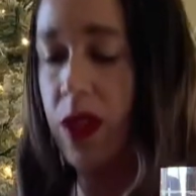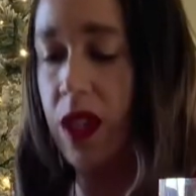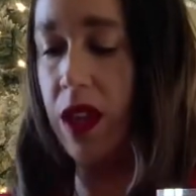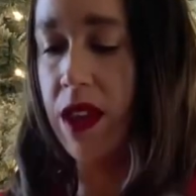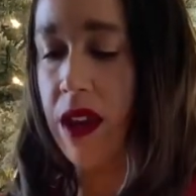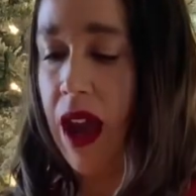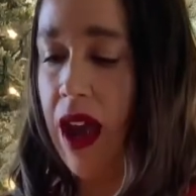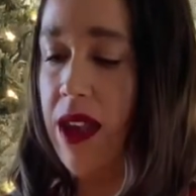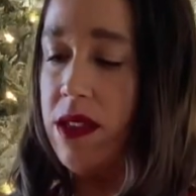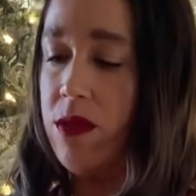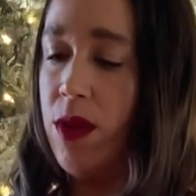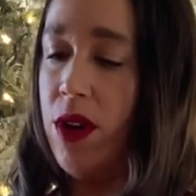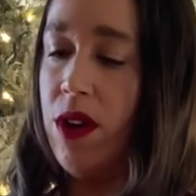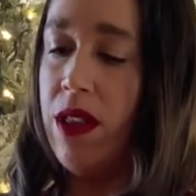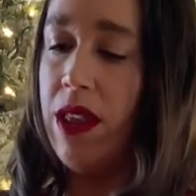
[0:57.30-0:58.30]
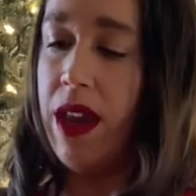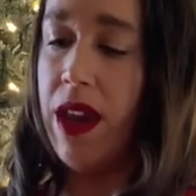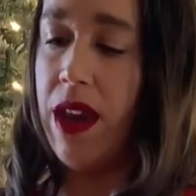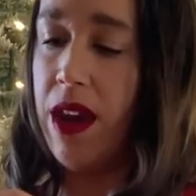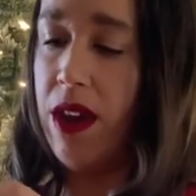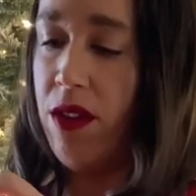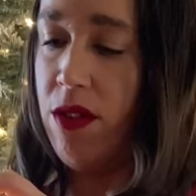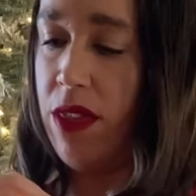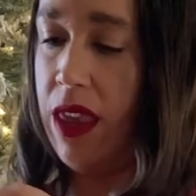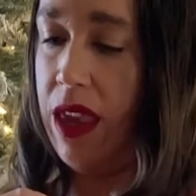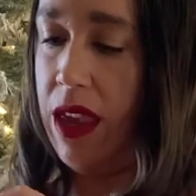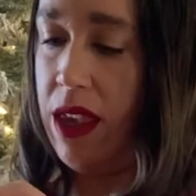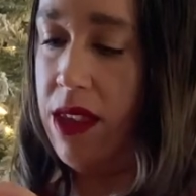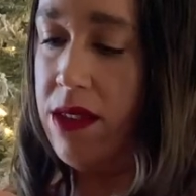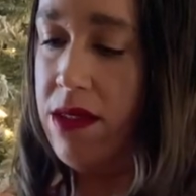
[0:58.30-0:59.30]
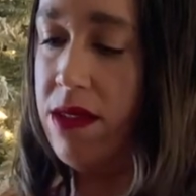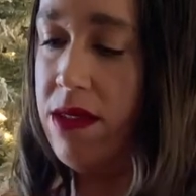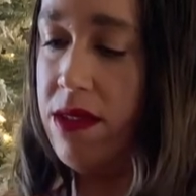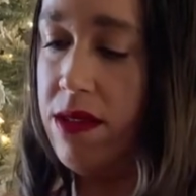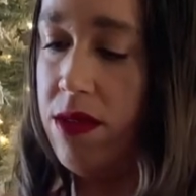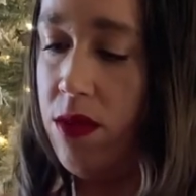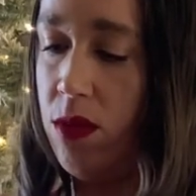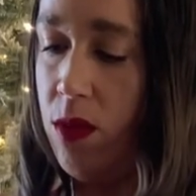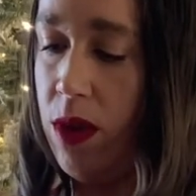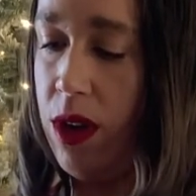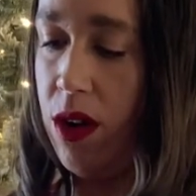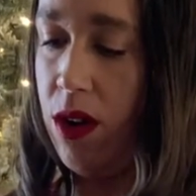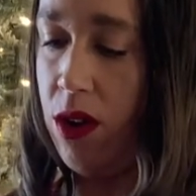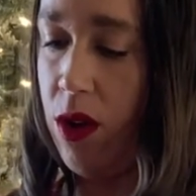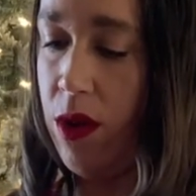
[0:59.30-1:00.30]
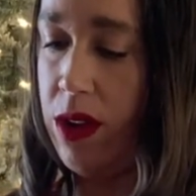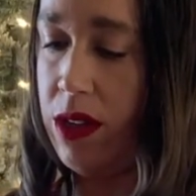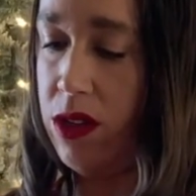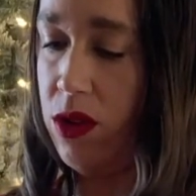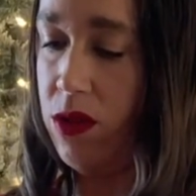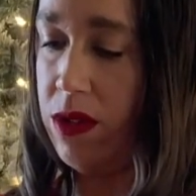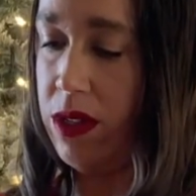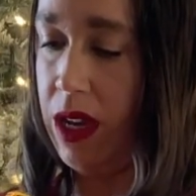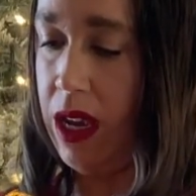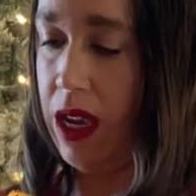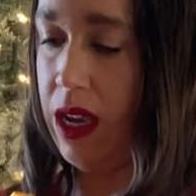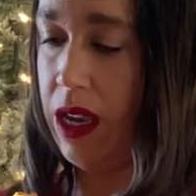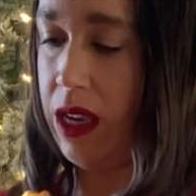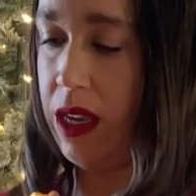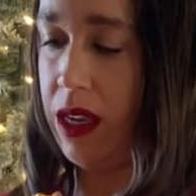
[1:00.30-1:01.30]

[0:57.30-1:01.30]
And as we are laying these, we are going to take